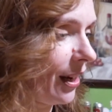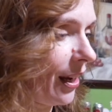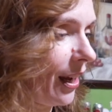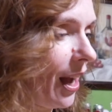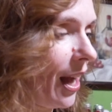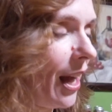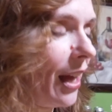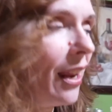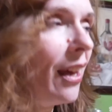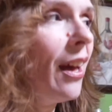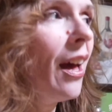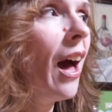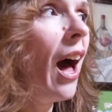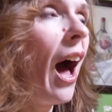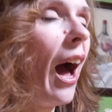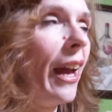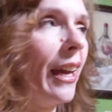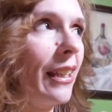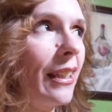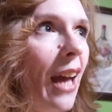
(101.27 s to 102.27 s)
I got.
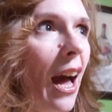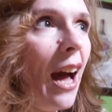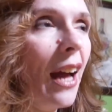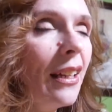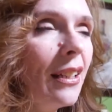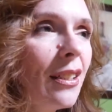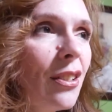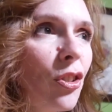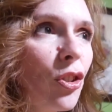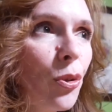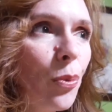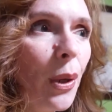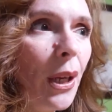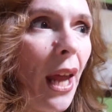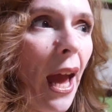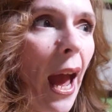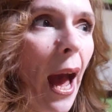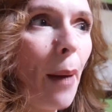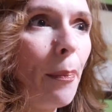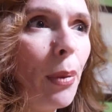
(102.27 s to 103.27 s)
I had gotten a sweet
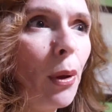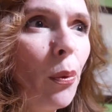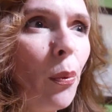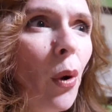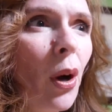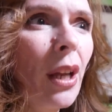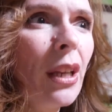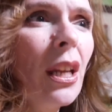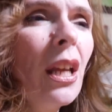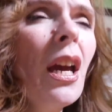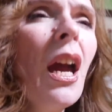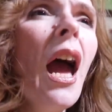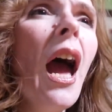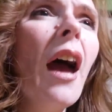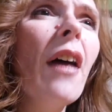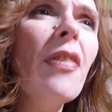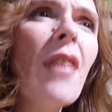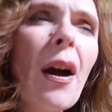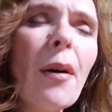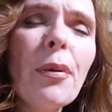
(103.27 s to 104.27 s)
apple one,
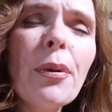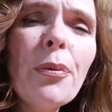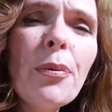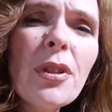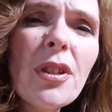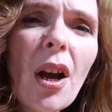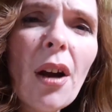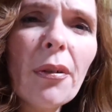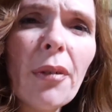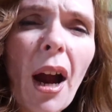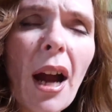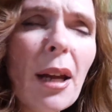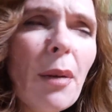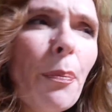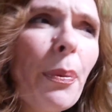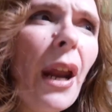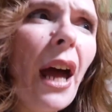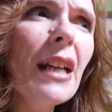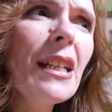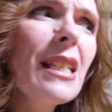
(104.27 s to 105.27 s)
and that one was all right,
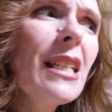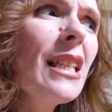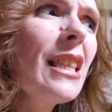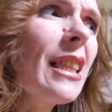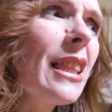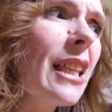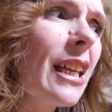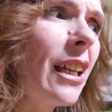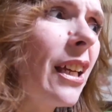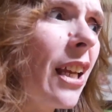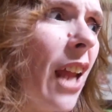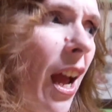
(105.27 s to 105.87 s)
but I didn't think it